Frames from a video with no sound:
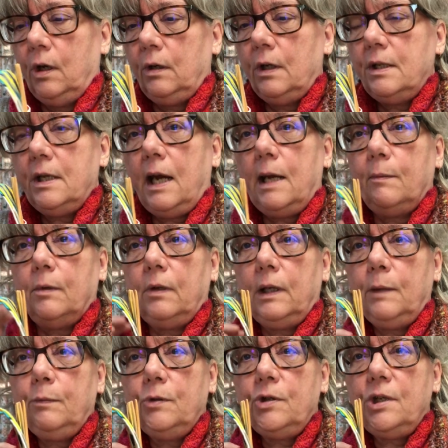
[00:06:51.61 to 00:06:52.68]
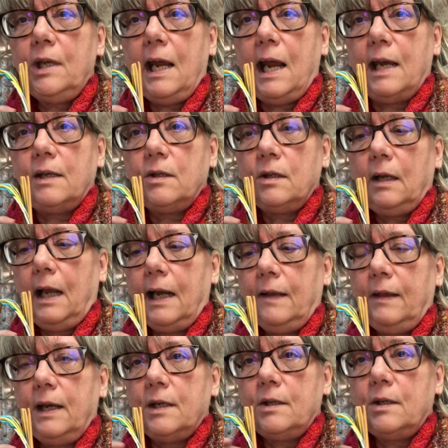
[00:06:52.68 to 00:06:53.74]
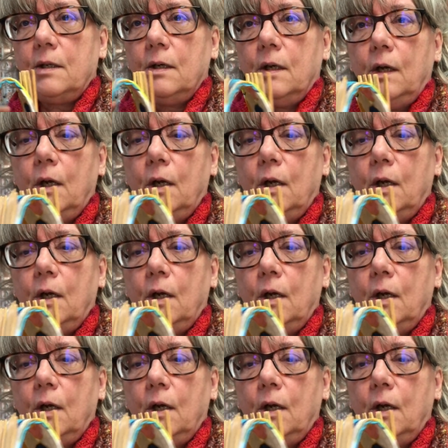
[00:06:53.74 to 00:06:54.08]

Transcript: the table, it will stand like this.